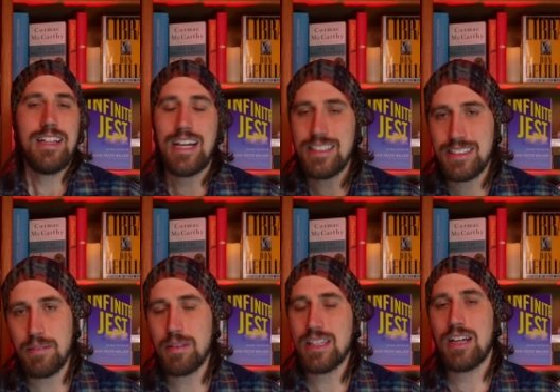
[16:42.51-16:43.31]
that's
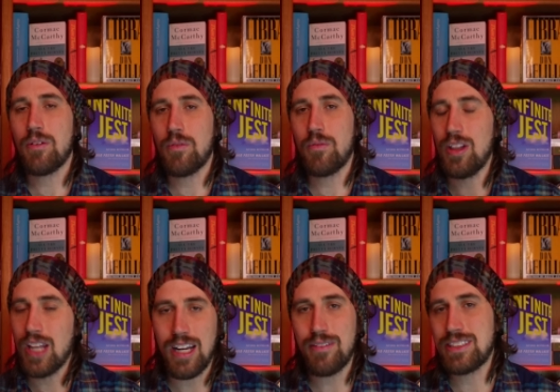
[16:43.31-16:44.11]
something that a
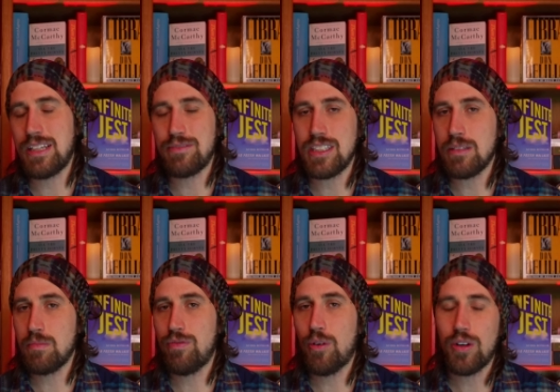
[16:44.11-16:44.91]
lot of us have seen
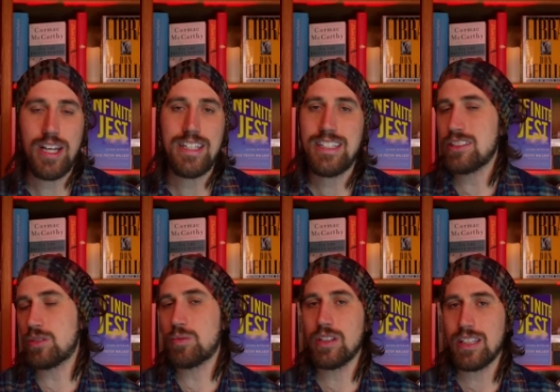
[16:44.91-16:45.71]
before and
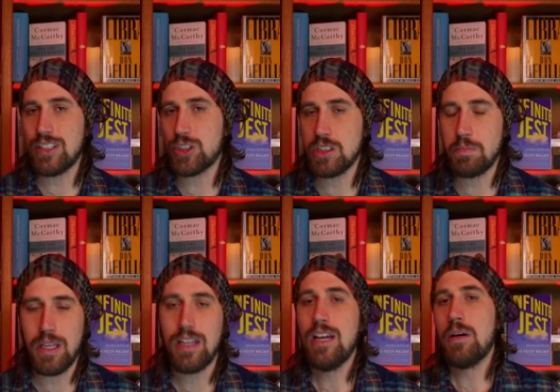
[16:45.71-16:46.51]
doesn't really interest
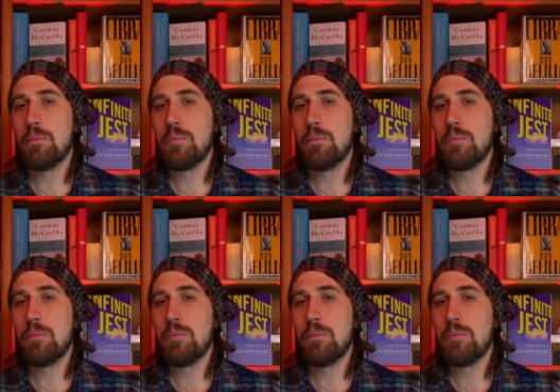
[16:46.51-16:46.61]
me